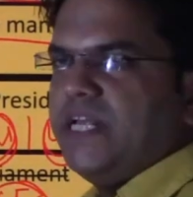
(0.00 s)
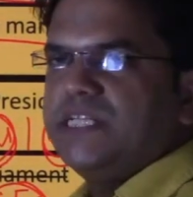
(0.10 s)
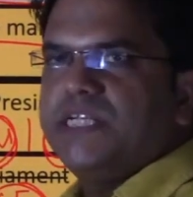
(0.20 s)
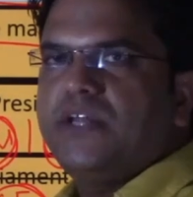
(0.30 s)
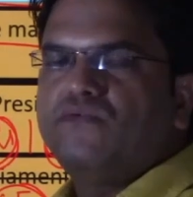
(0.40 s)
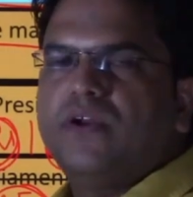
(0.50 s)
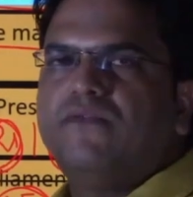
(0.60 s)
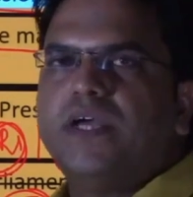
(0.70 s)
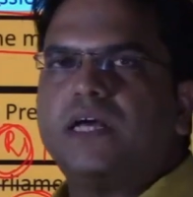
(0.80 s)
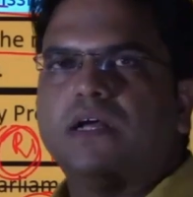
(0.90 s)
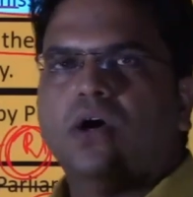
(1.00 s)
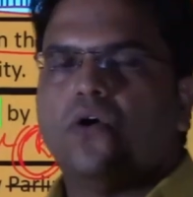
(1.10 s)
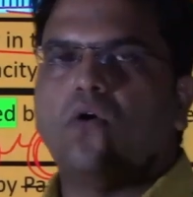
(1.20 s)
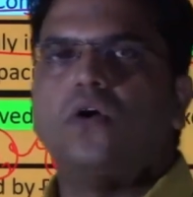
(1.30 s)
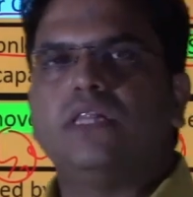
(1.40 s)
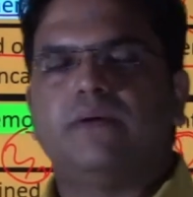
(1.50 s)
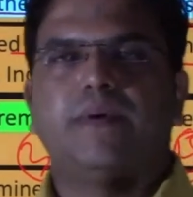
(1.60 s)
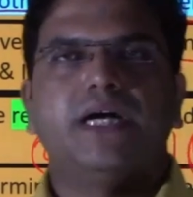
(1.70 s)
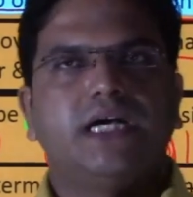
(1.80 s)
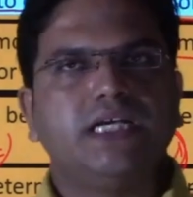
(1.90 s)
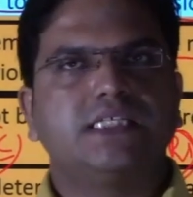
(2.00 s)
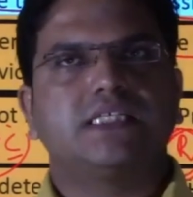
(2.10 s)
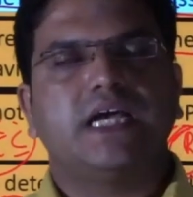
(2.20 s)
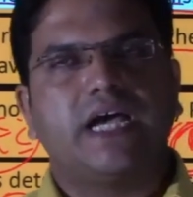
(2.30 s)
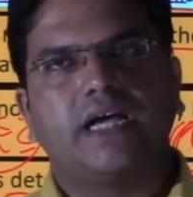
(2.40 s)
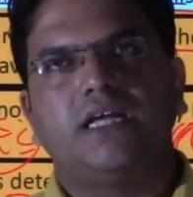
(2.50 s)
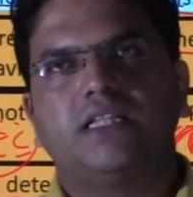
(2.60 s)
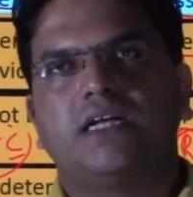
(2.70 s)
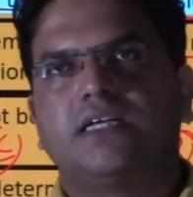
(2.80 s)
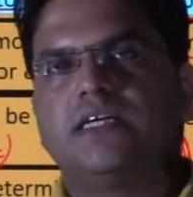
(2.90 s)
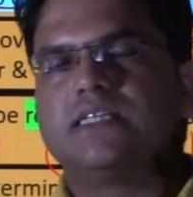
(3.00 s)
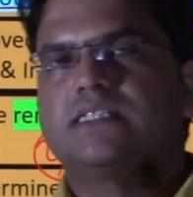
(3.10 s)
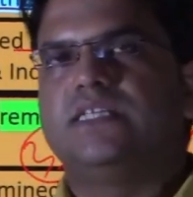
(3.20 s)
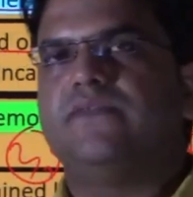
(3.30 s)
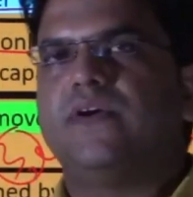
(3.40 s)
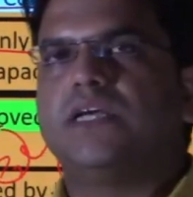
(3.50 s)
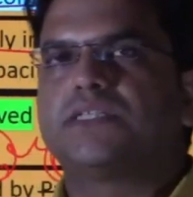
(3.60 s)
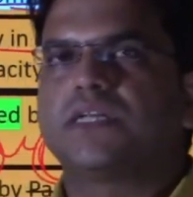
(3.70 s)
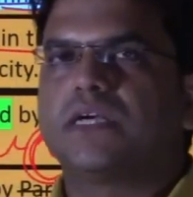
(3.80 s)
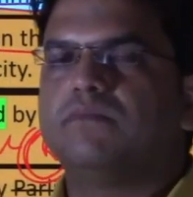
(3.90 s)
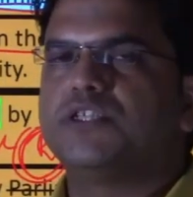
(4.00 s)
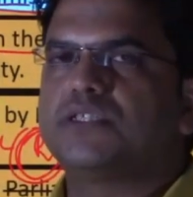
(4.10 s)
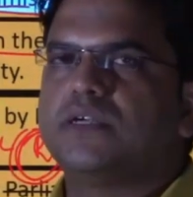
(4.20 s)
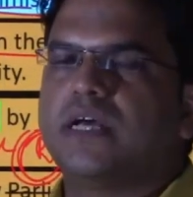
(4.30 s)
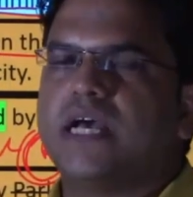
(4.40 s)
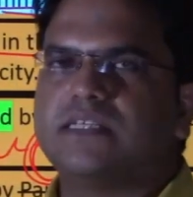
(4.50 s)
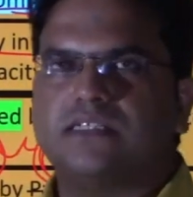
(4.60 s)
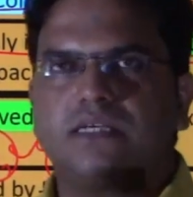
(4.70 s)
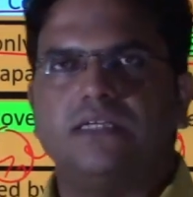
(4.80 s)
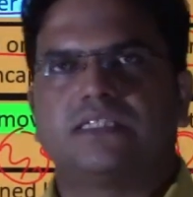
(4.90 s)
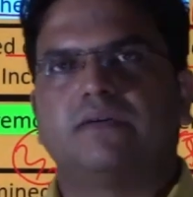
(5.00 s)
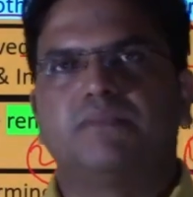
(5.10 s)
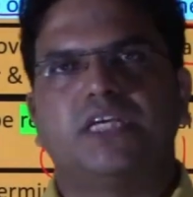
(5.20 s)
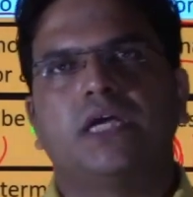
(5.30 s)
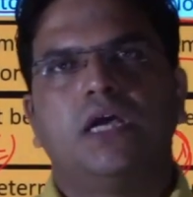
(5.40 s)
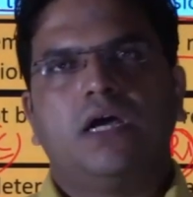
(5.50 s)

very genuine, where all the parties agree that yes, chief election commissioner has done something